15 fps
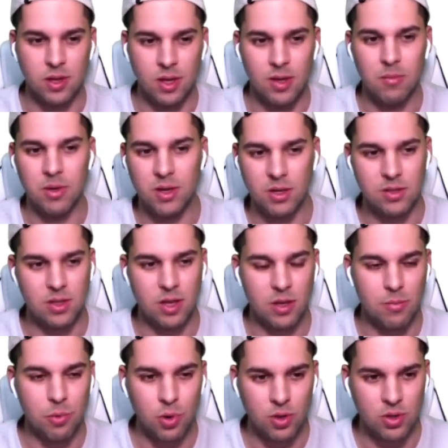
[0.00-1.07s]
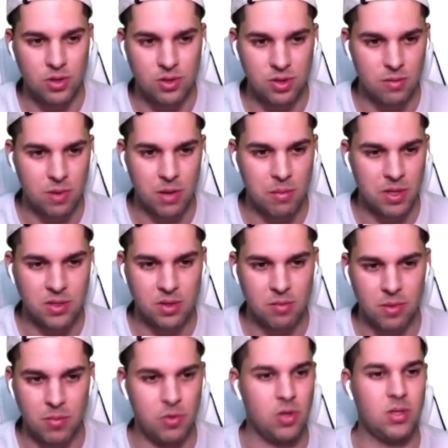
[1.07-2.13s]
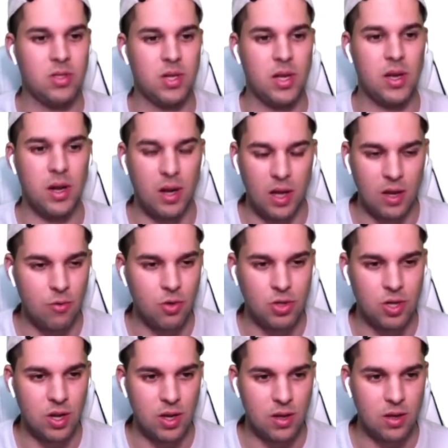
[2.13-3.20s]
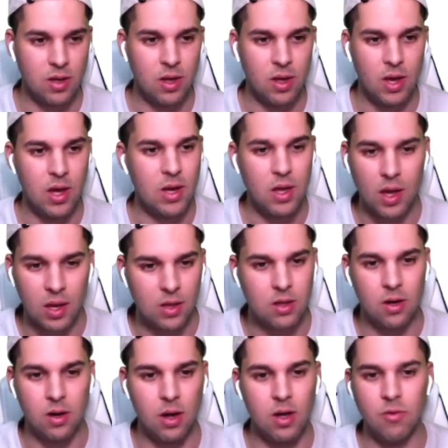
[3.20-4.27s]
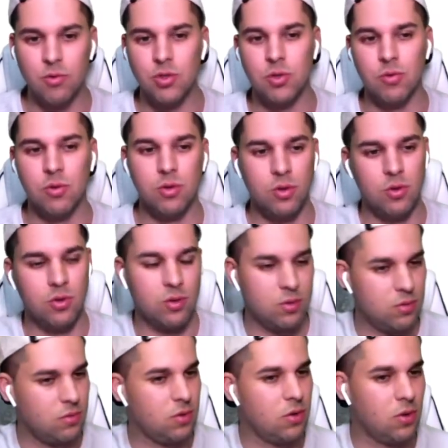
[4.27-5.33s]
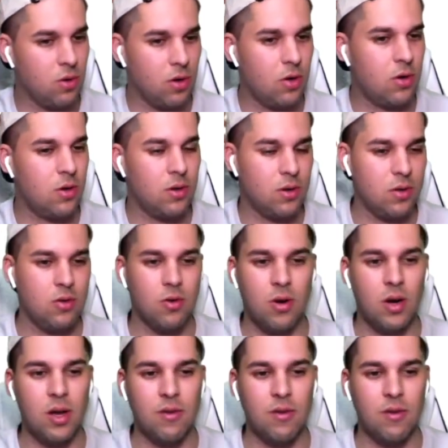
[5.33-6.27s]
Because at that point it's in my muscle memory. It's like language, like any other language you would learn in your life.